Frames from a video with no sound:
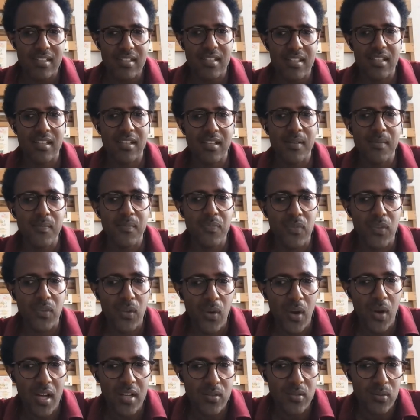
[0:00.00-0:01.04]
Um, you
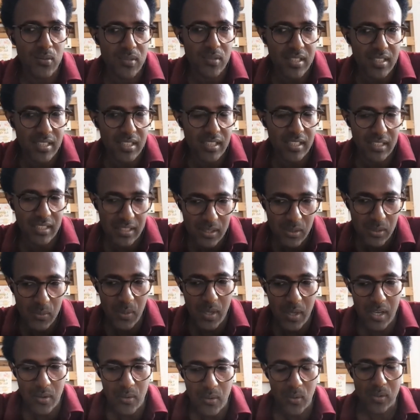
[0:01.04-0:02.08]
had already you
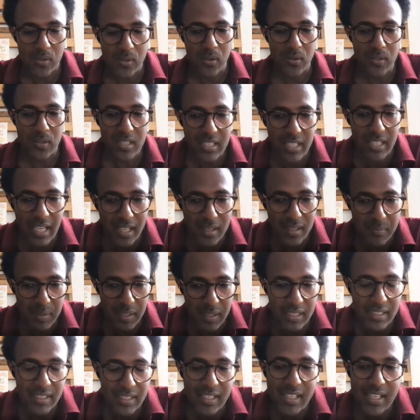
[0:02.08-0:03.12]
were already helping
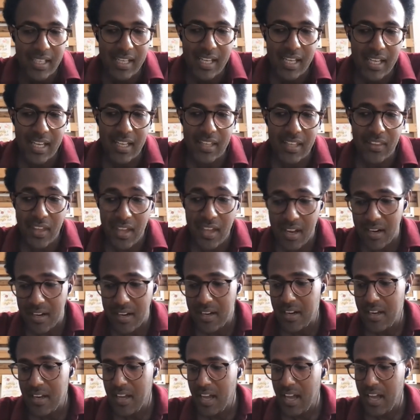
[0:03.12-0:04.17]
uh,
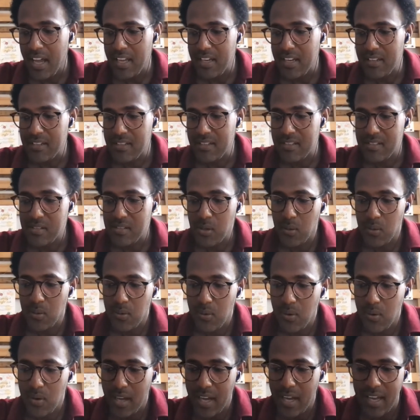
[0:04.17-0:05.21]
there, and so
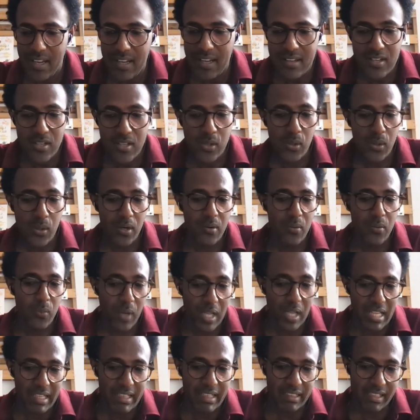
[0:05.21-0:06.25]
and your
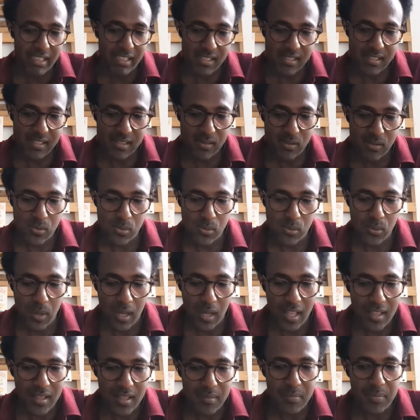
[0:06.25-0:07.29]
willingness to
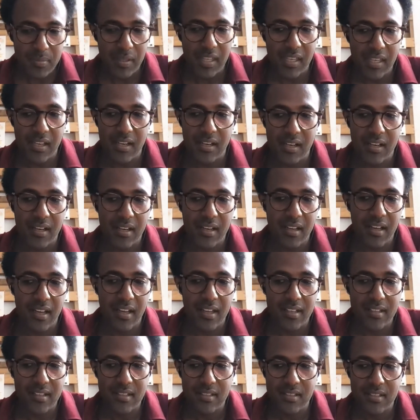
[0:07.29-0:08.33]
help here,
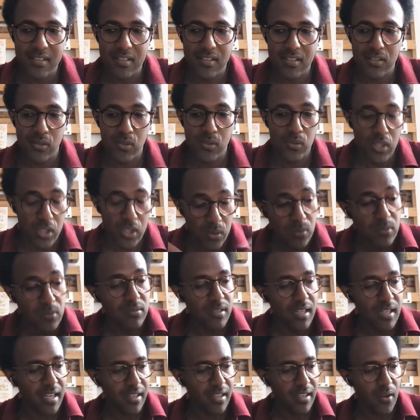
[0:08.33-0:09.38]
and you knew
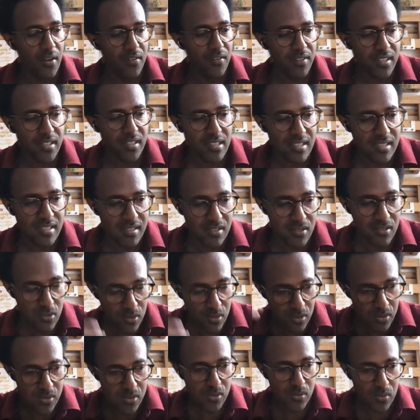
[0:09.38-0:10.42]
like you have at least
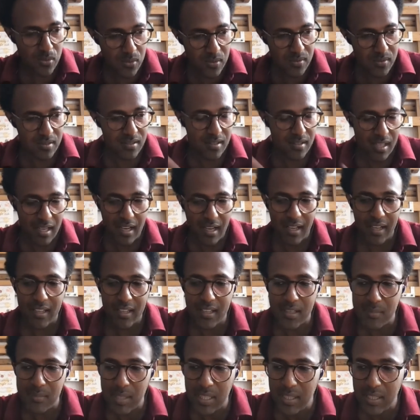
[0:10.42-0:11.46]
introduced to 10
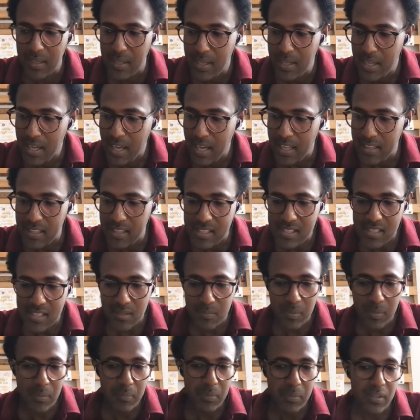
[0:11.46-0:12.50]
Academy and these are
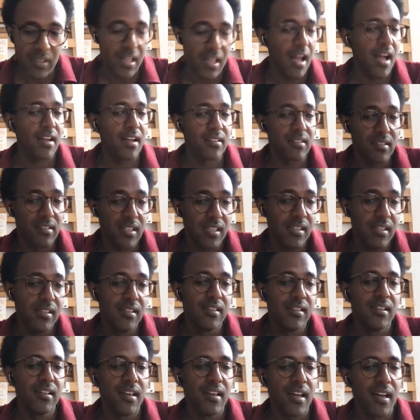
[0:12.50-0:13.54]
people hungry
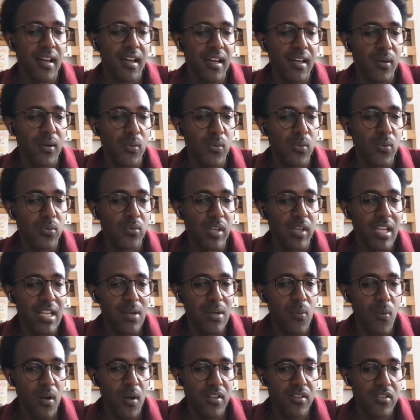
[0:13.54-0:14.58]
uh, who really
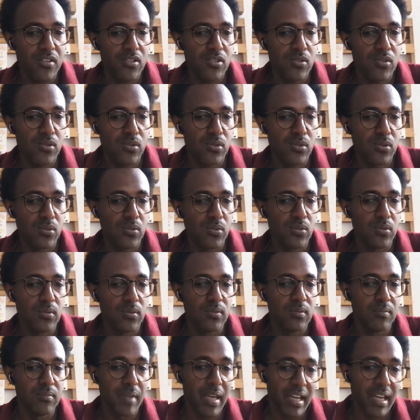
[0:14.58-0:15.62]
want to
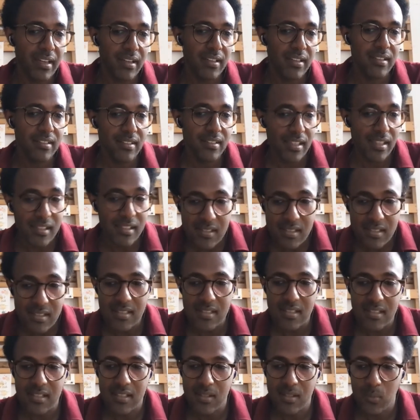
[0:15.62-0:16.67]
make a dent
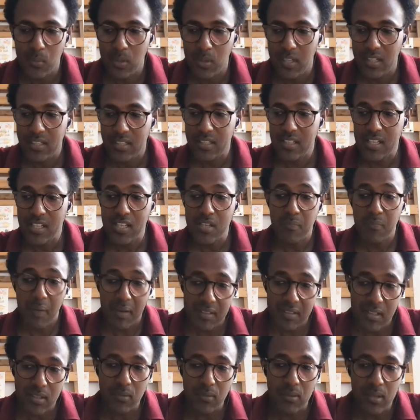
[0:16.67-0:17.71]
in the world, in
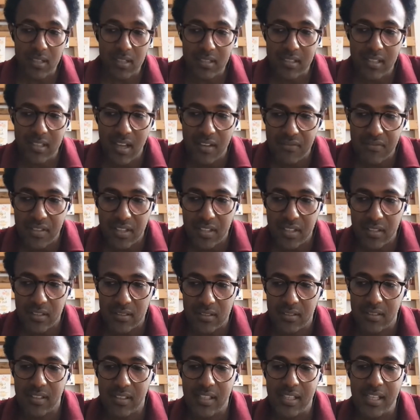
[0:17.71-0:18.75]
particular in African
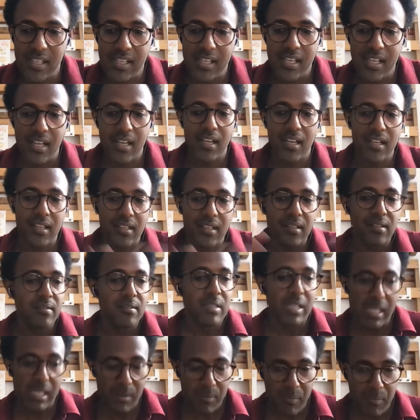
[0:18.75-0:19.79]
uh,
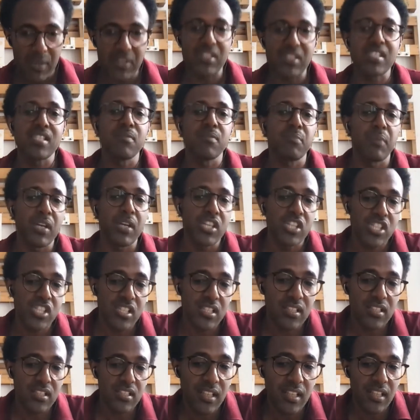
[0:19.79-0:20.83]

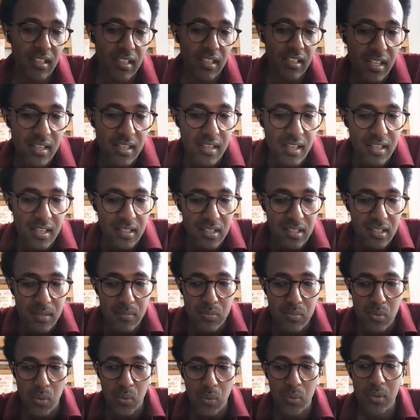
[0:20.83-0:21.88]
participation in, in, in
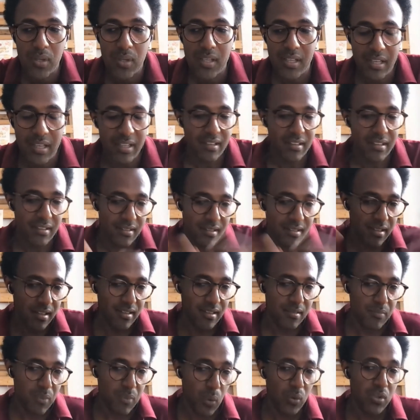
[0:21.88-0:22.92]
crypto and,
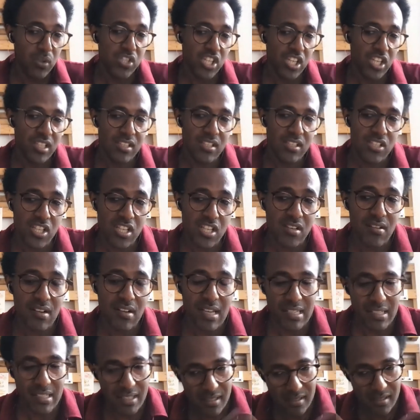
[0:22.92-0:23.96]
in blockchain in
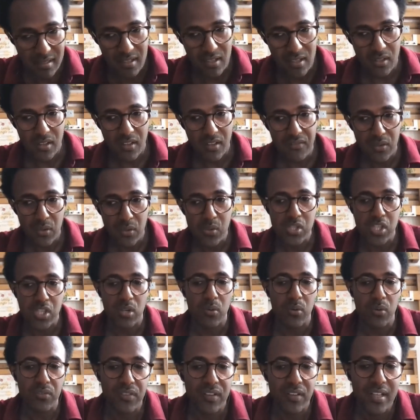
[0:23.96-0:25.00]
general, and you know the future
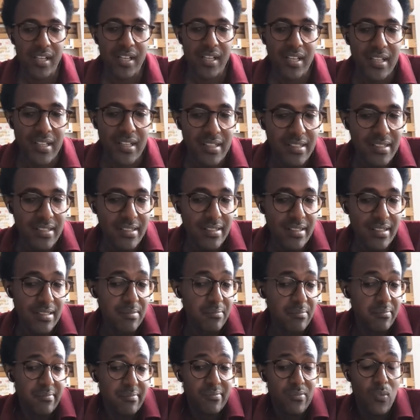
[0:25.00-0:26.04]
of
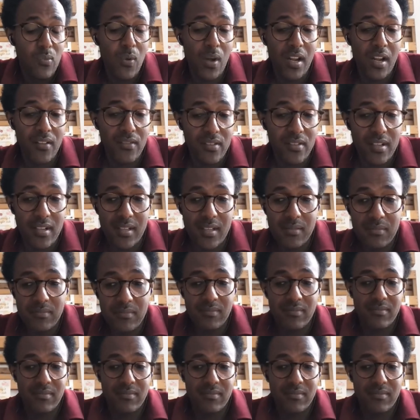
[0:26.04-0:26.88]
um, whatever